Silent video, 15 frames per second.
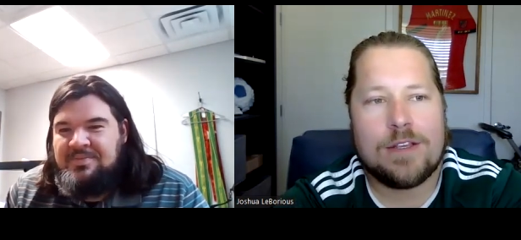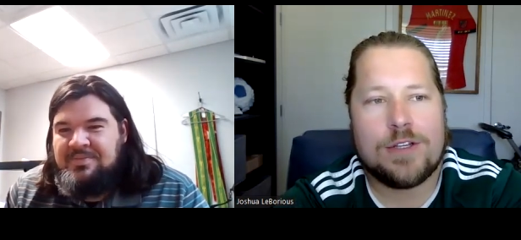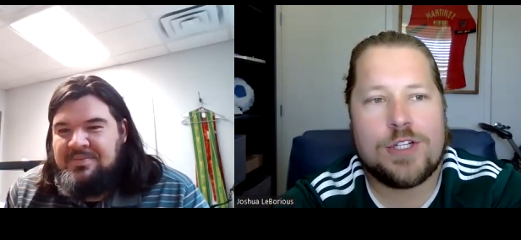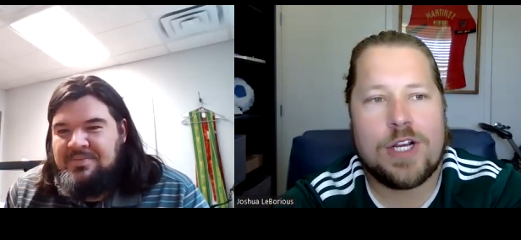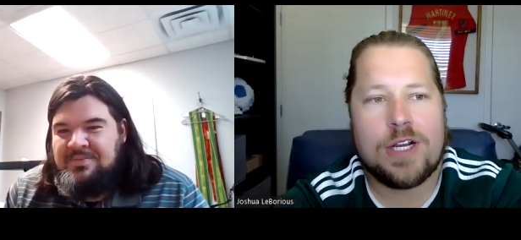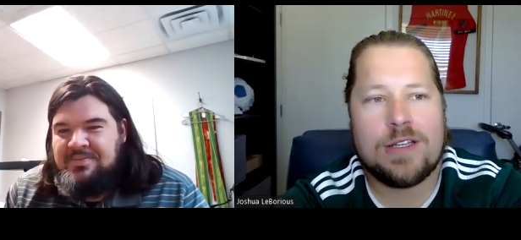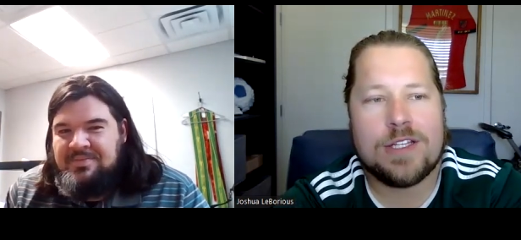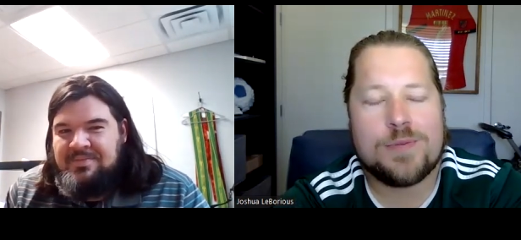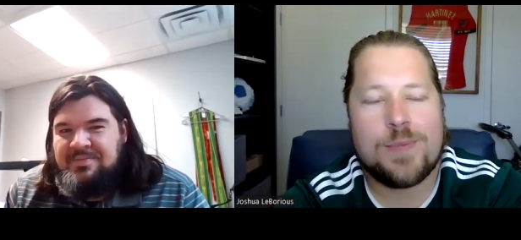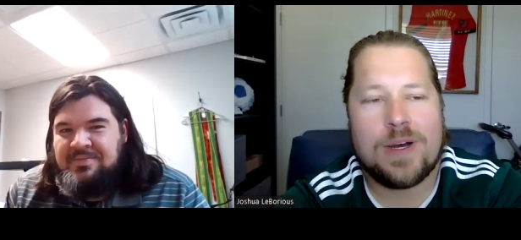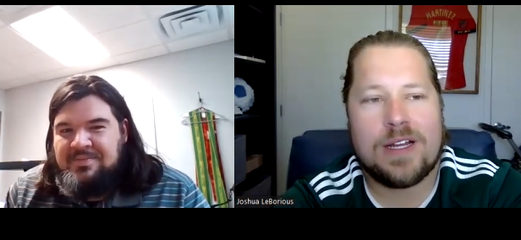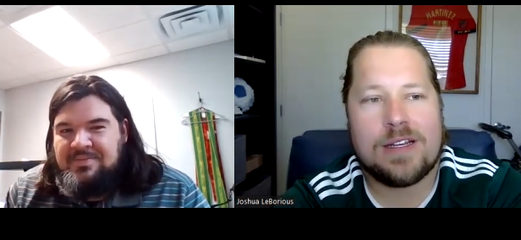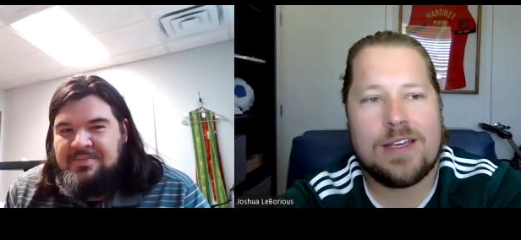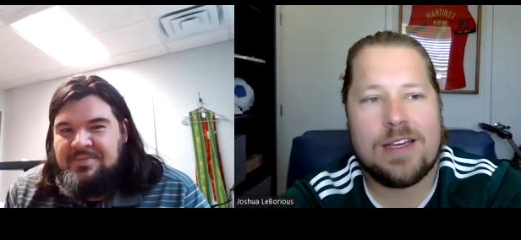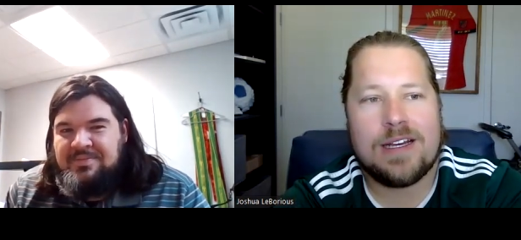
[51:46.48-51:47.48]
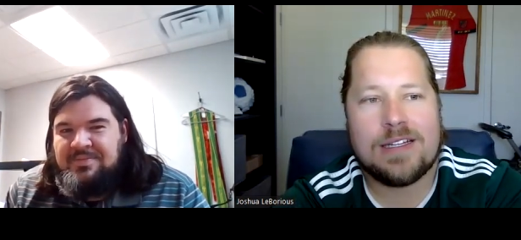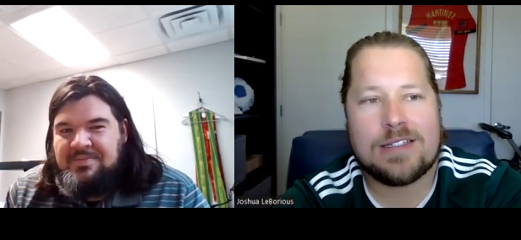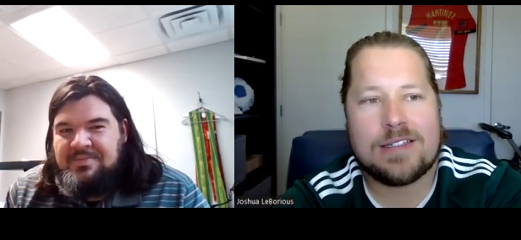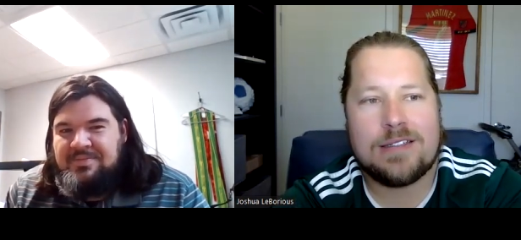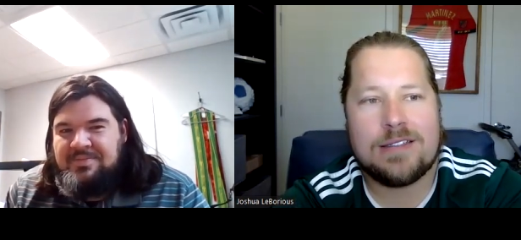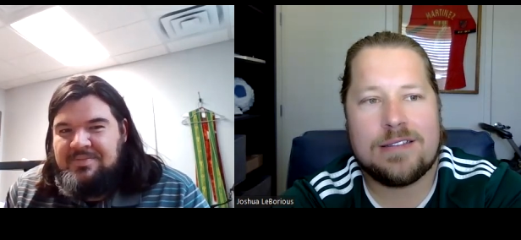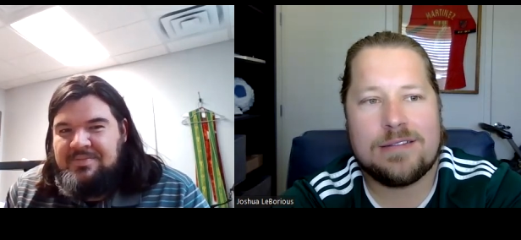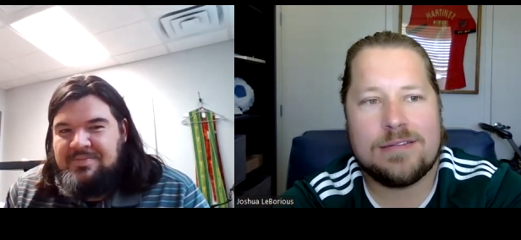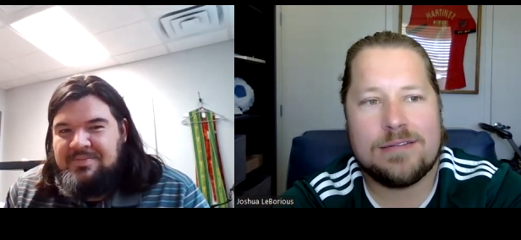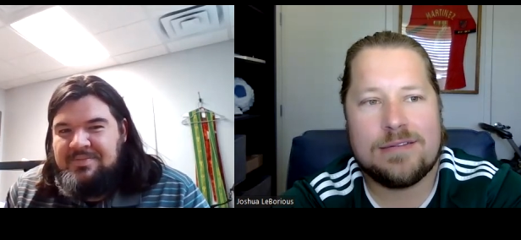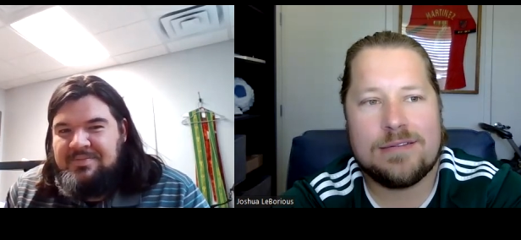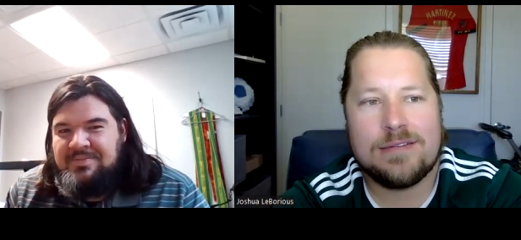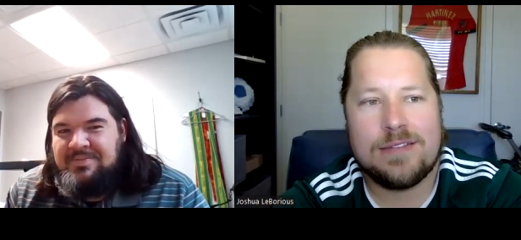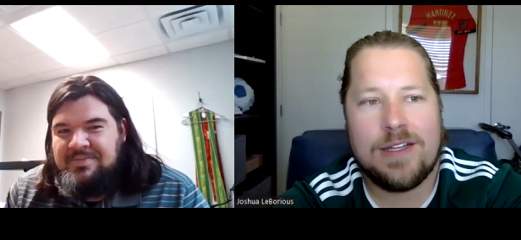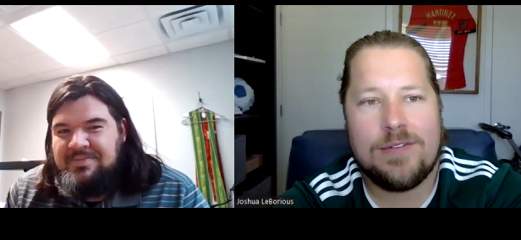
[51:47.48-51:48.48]
Speaker 1: share this podcast
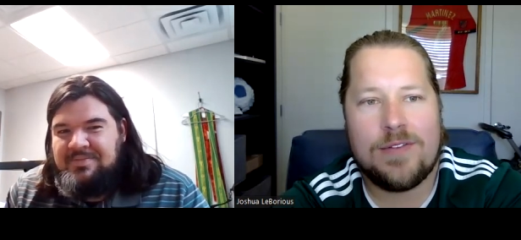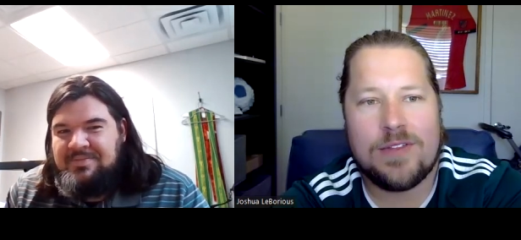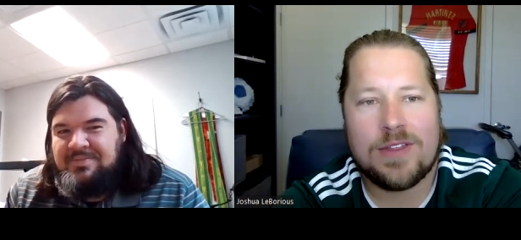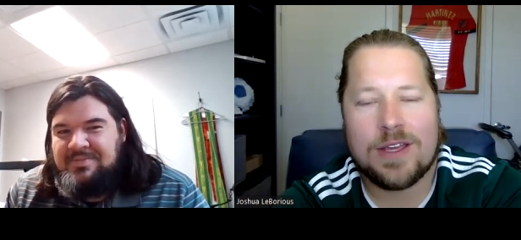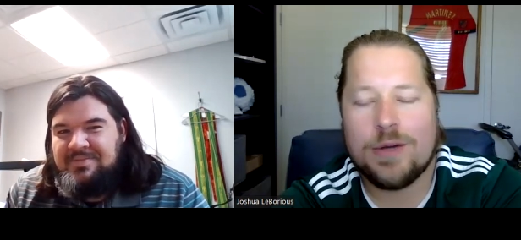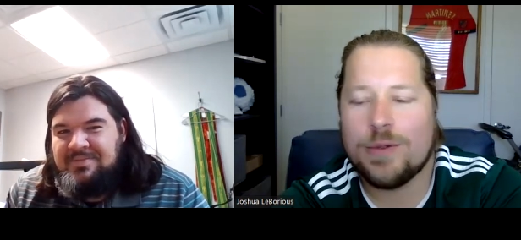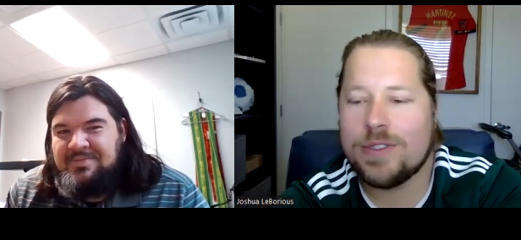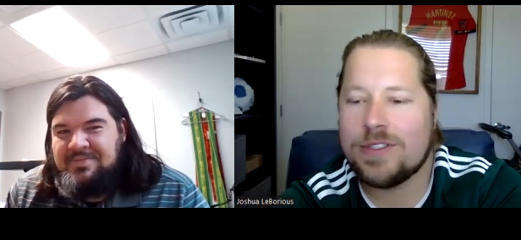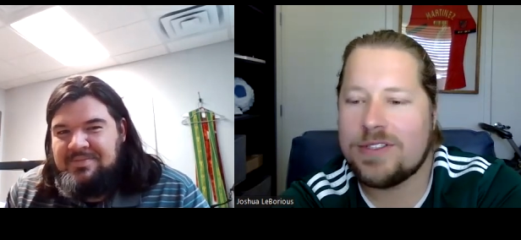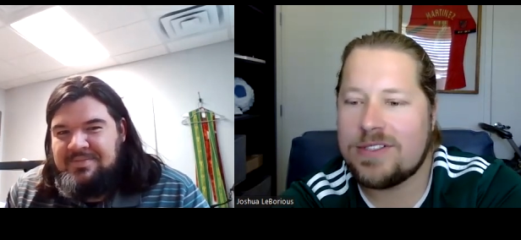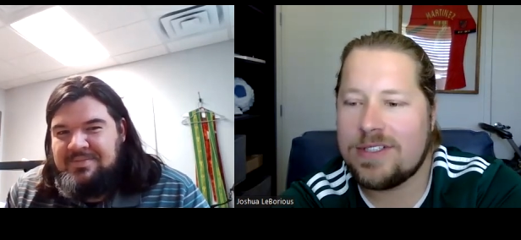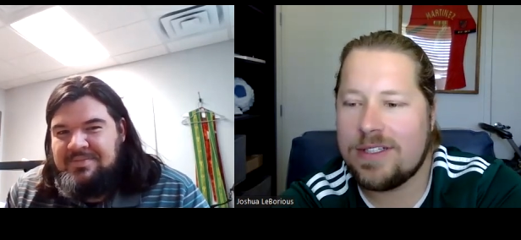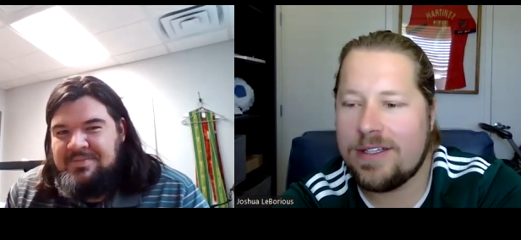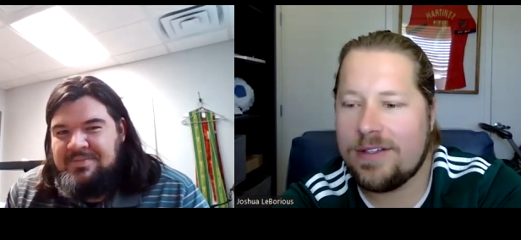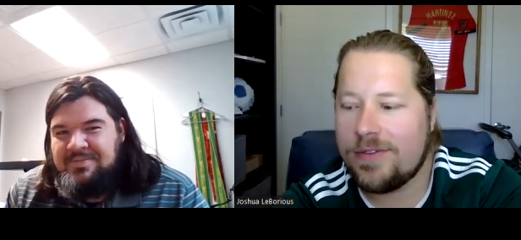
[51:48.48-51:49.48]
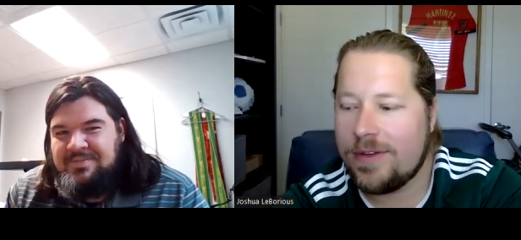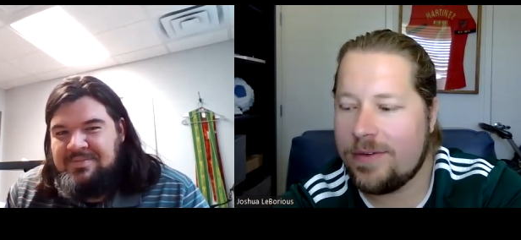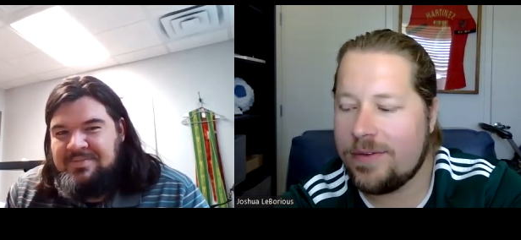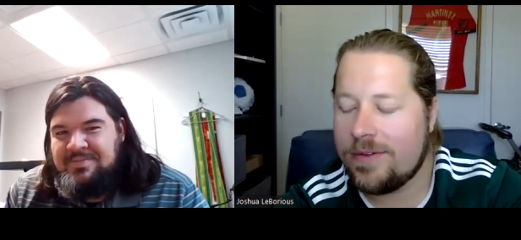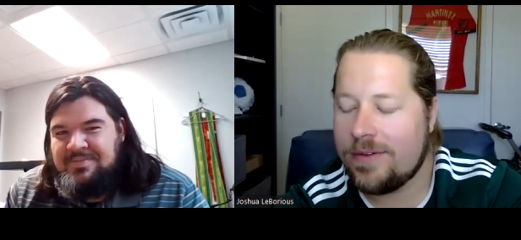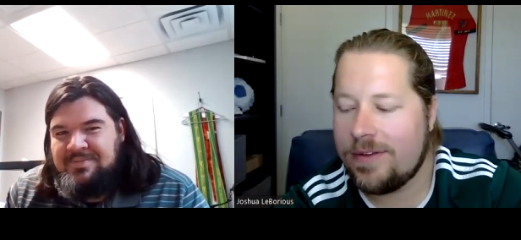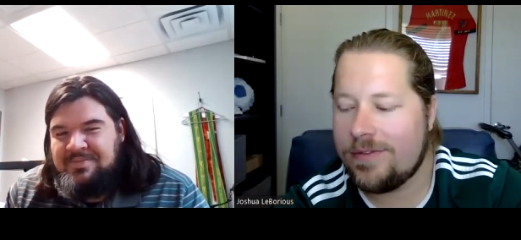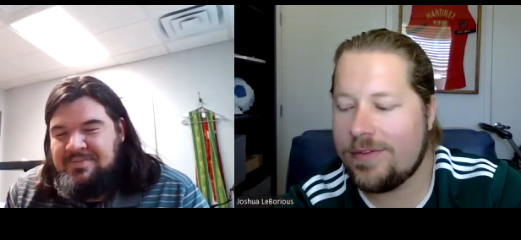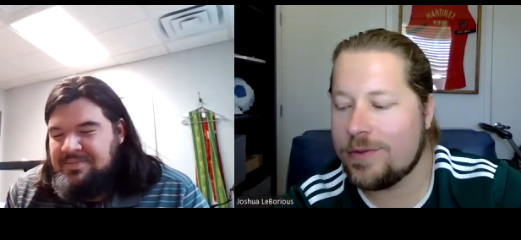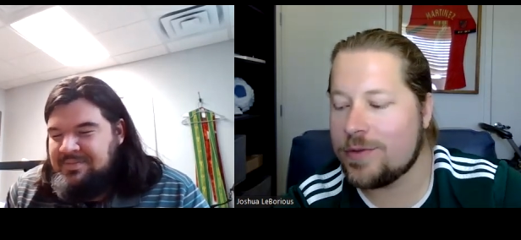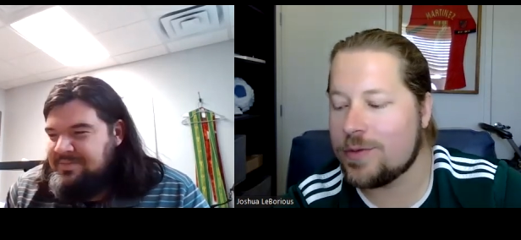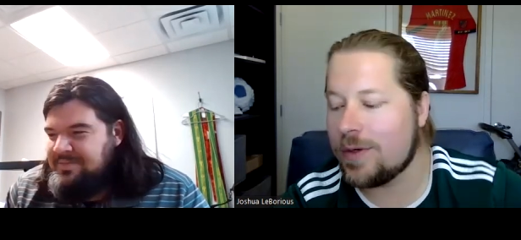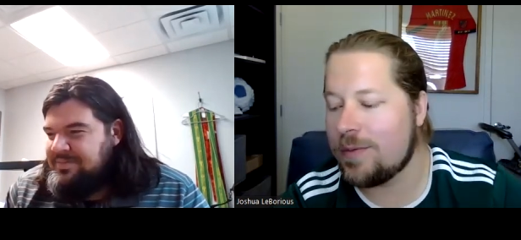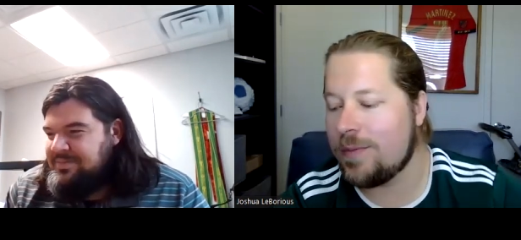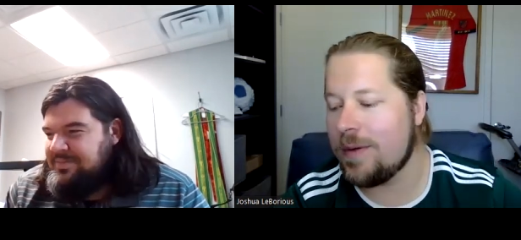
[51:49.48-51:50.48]
if you think it was if it, if it
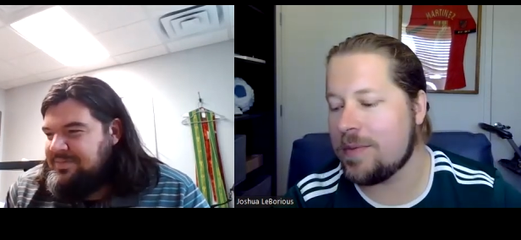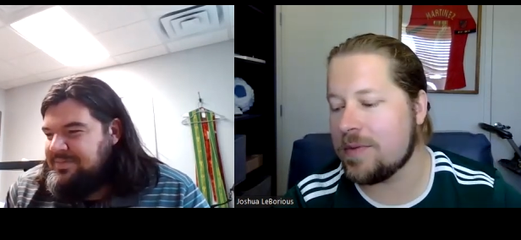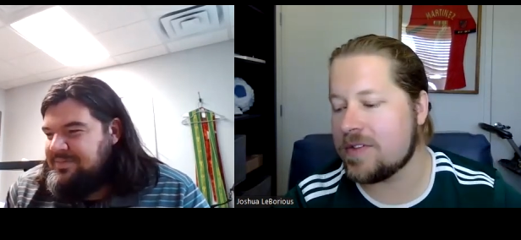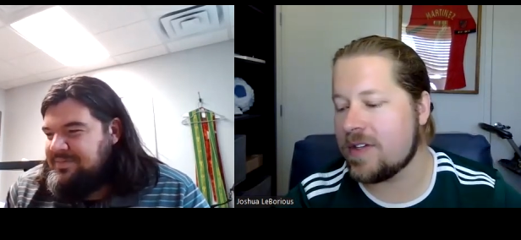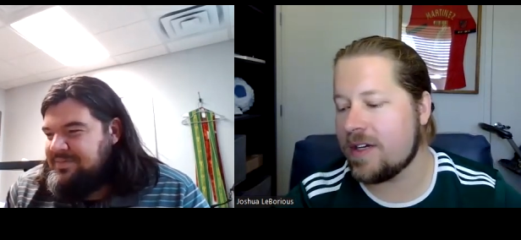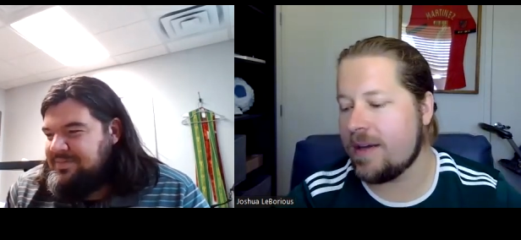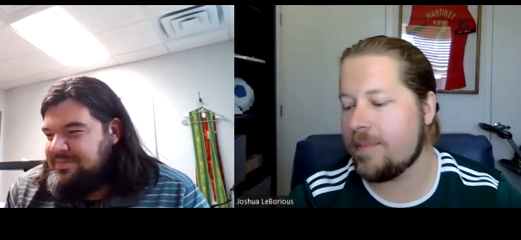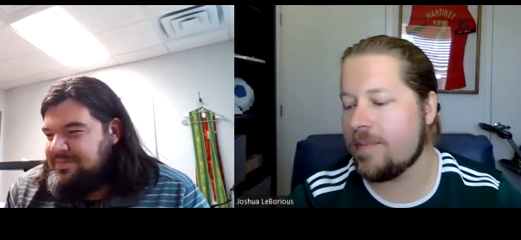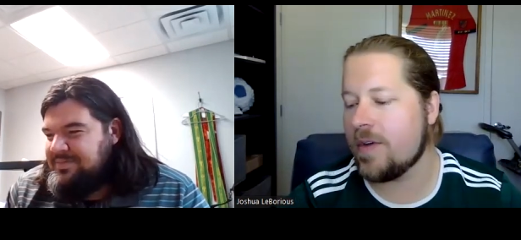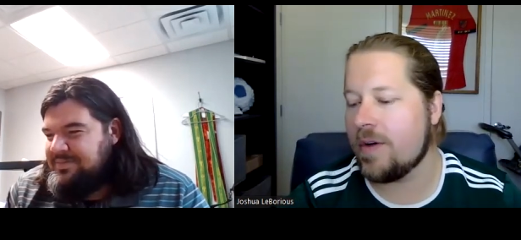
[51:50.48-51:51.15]
was worth people's time.